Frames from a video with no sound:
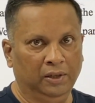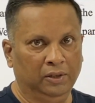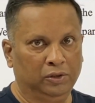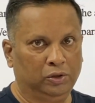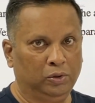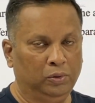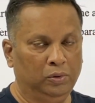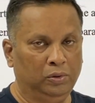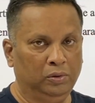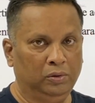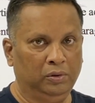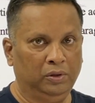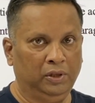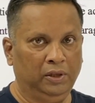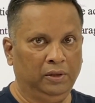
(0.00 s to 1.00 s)

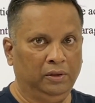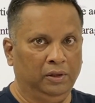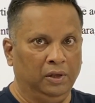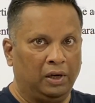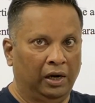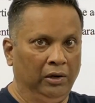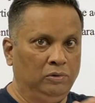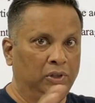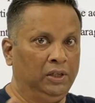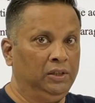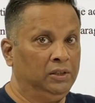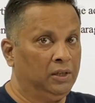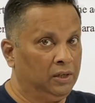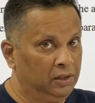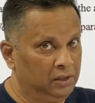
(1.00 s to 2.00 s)
So outside the
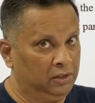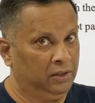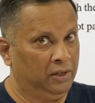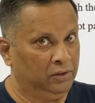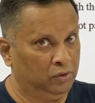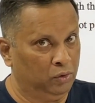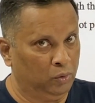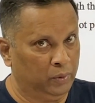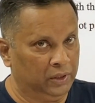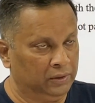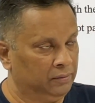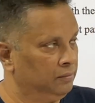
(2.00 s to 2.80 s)
circles there is no one.